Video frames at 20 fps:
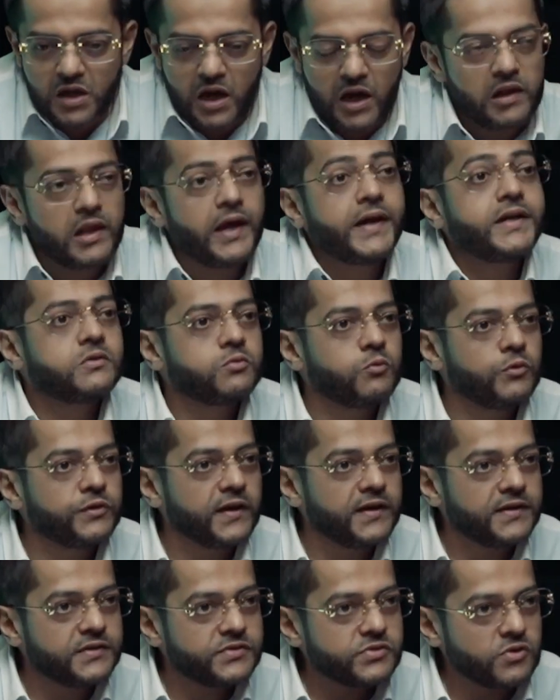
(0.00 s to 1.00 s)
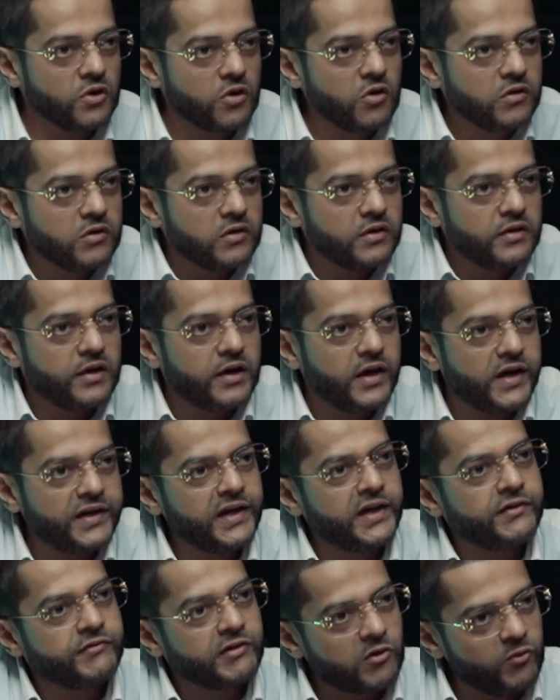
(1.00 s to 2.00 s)
I liked what I saw,
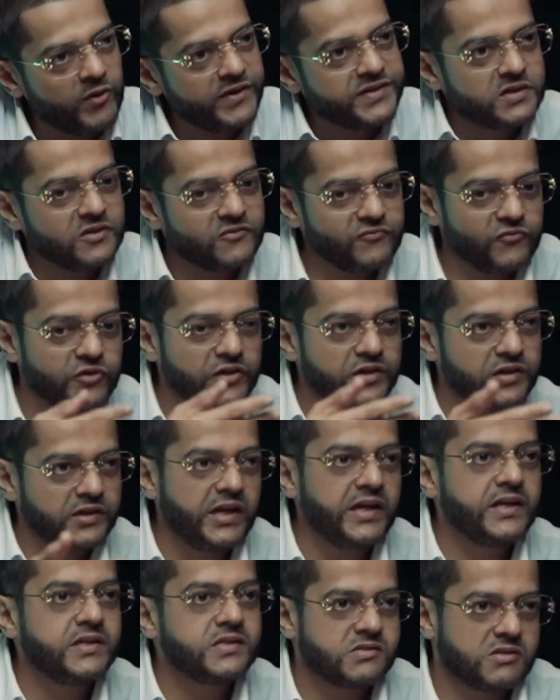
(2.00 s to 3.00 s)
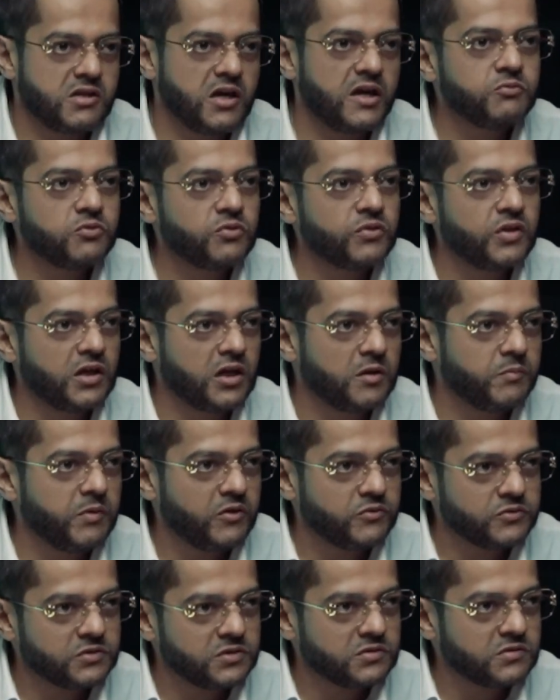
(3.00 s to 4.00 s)
and I requested for a day's time to think
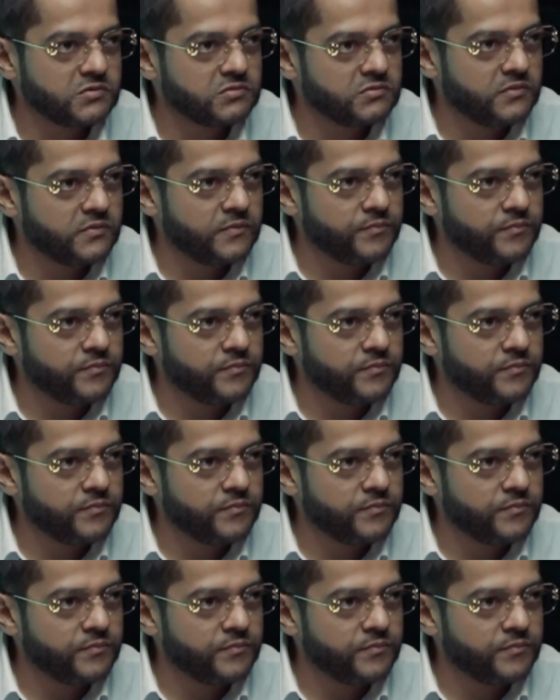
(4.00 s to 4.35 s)
about it.